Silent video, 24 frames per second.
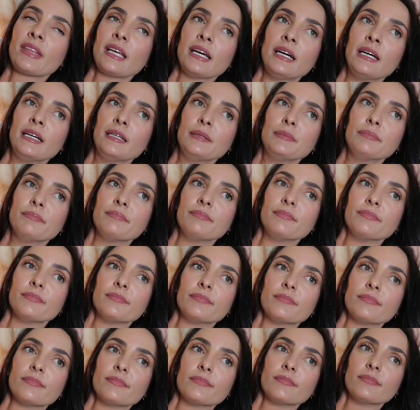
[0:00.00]

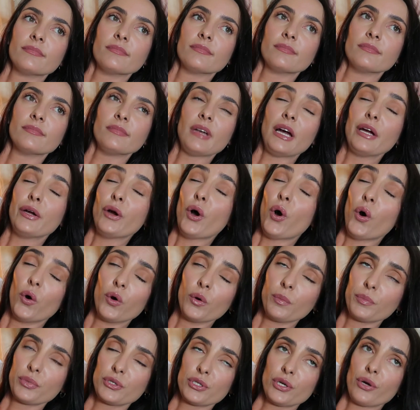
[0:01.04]
I
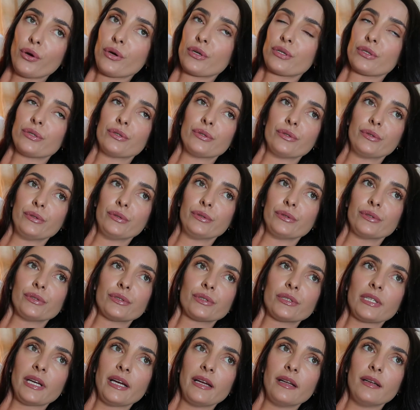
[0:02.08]
hope
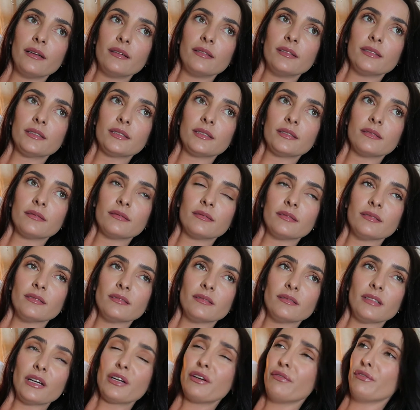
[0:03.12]
turtles, and
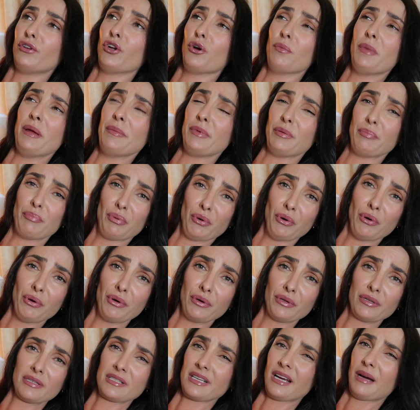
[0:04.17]
I don't even know, maybe
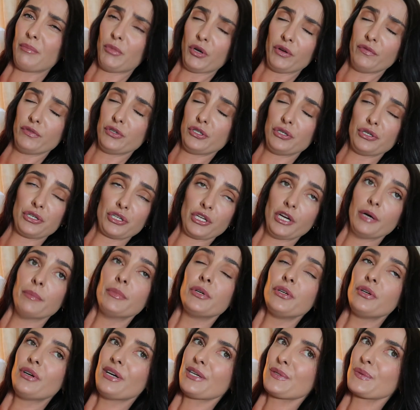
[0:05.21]
birds. I'm not even too sure,
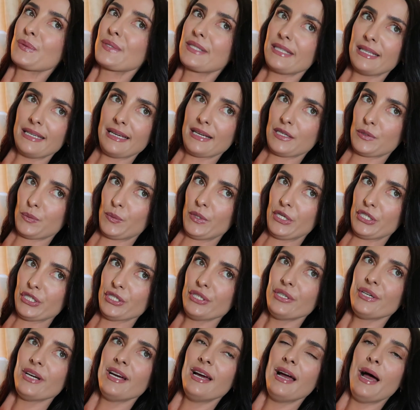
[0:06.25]
but you guys will see as we
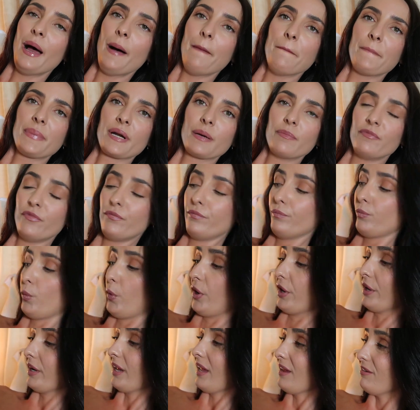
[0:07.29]
do. But I'm
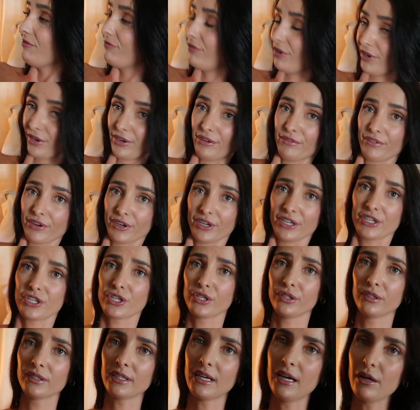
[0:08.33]
wearing a very, very
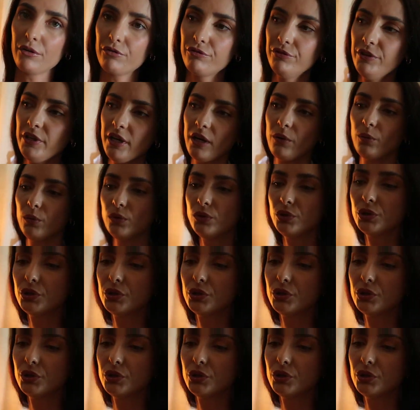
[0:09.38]
chilled outfit. I will